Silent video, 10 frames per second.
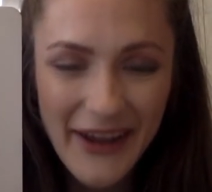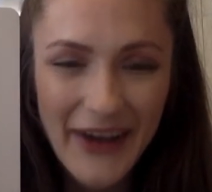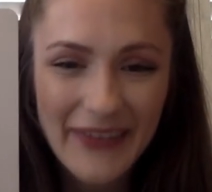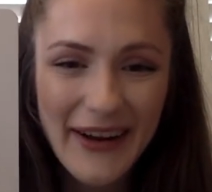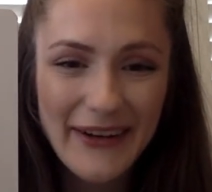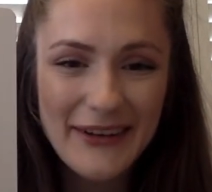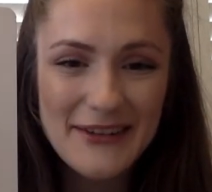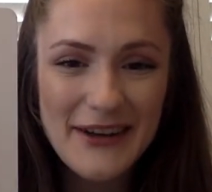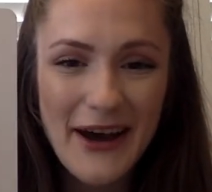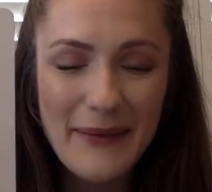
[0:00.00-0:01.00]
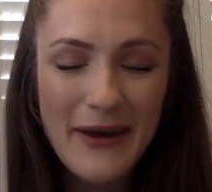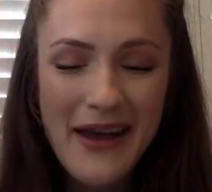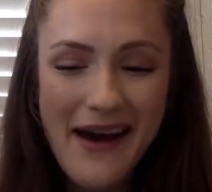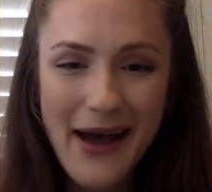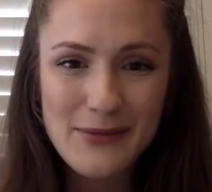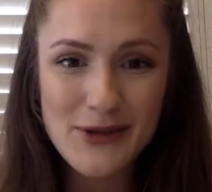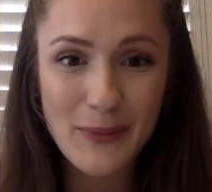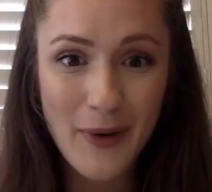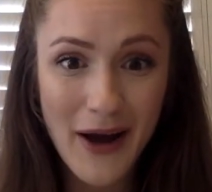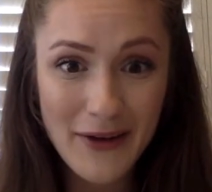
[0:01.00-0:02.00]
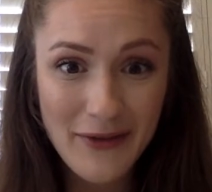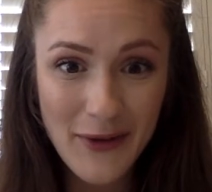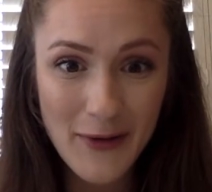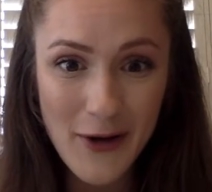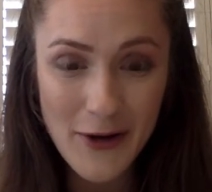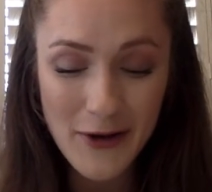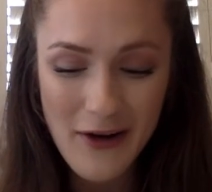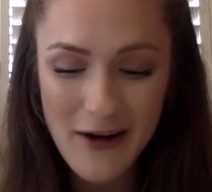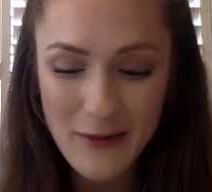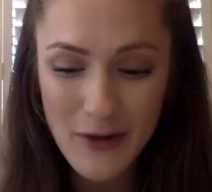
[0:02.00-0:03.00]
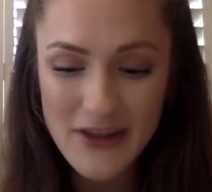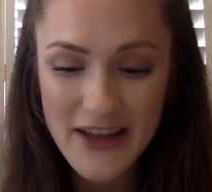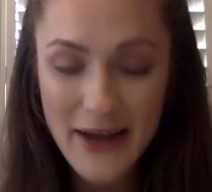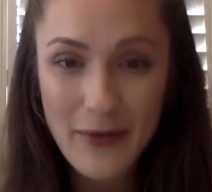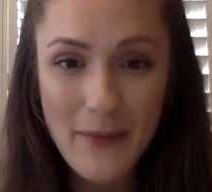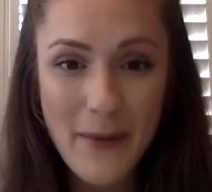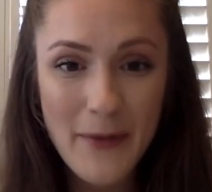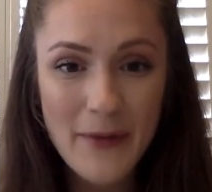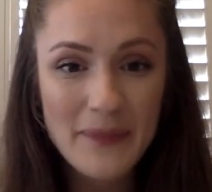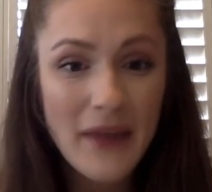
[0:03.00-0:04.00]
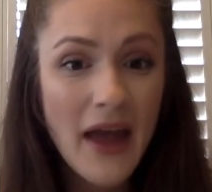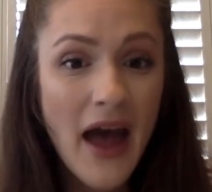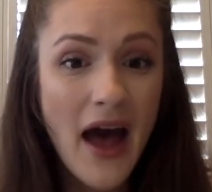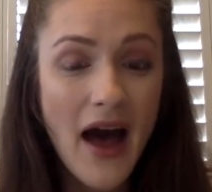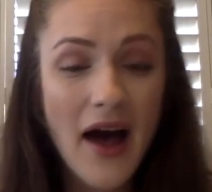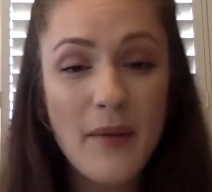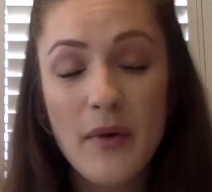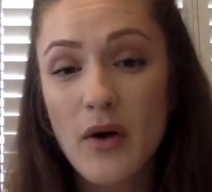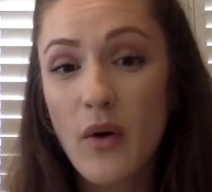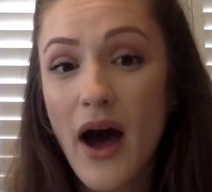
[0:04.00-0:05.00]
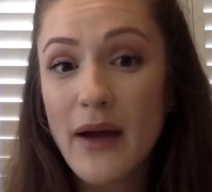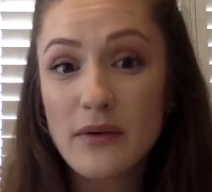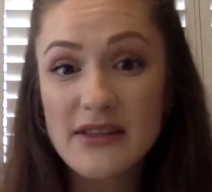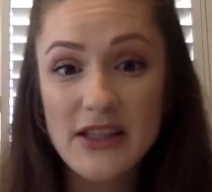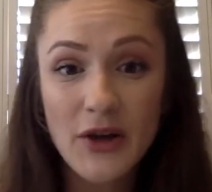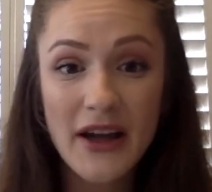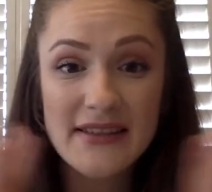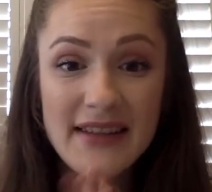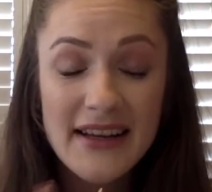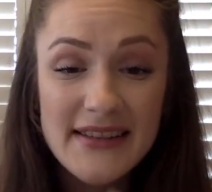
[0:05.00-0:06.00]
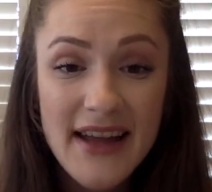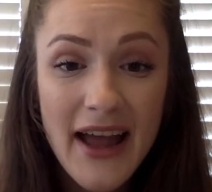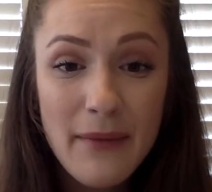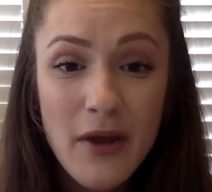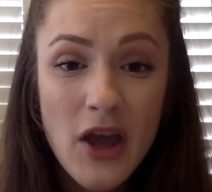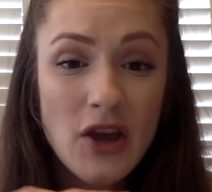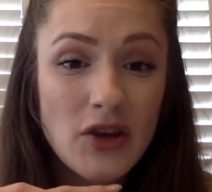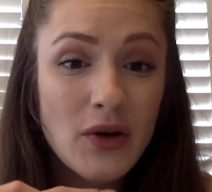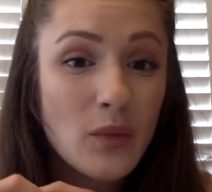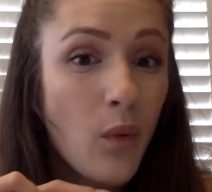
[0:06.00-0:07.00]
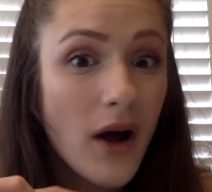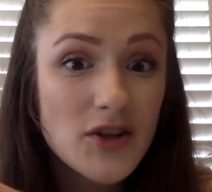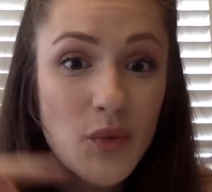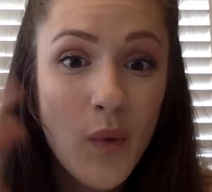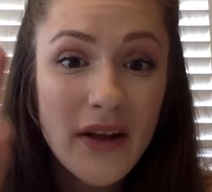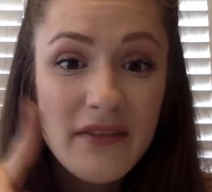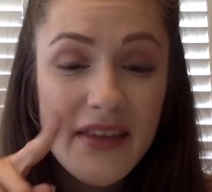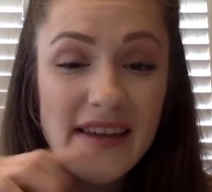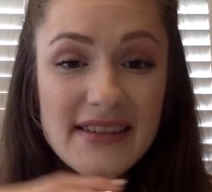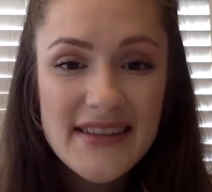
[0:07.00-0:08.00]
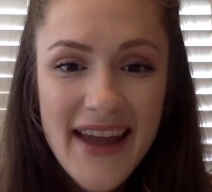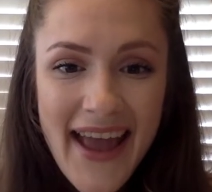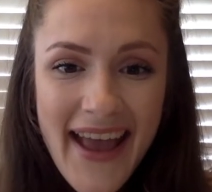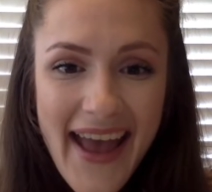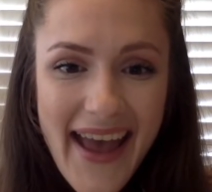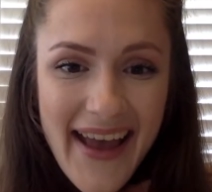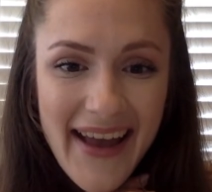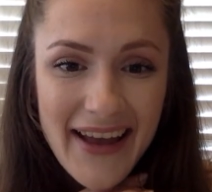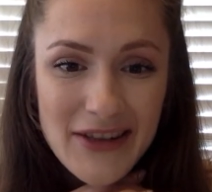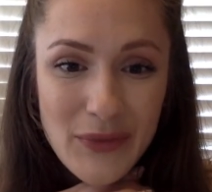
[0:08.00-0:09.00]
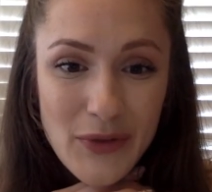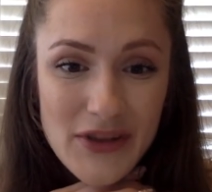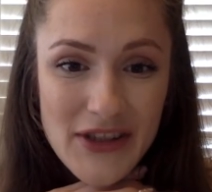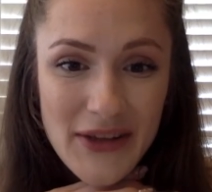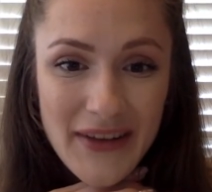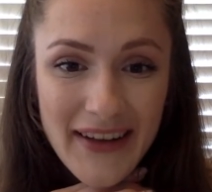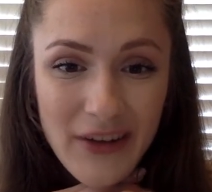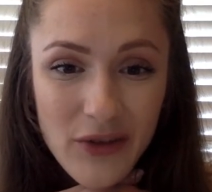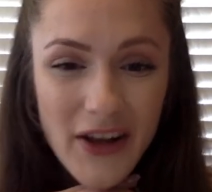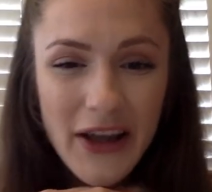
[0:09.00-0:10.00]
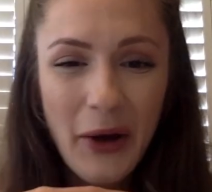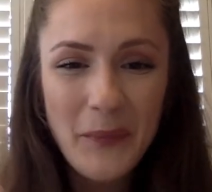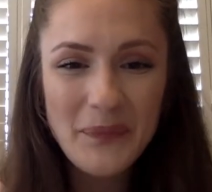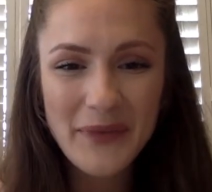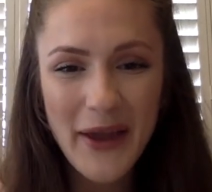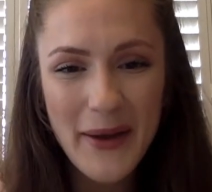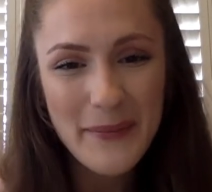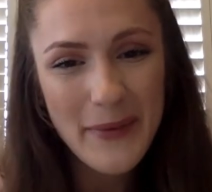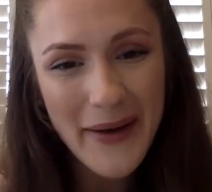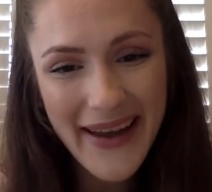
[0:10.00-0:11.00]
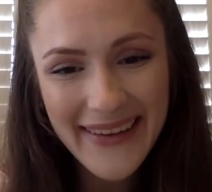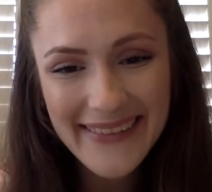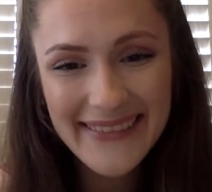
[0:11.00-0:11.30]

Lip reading: All right, good job. I'm so proud of you and all your hard work today. Remember, I will see you guys next time. You can watch one of these a day, and we'll see you in the next video. Bye-bye.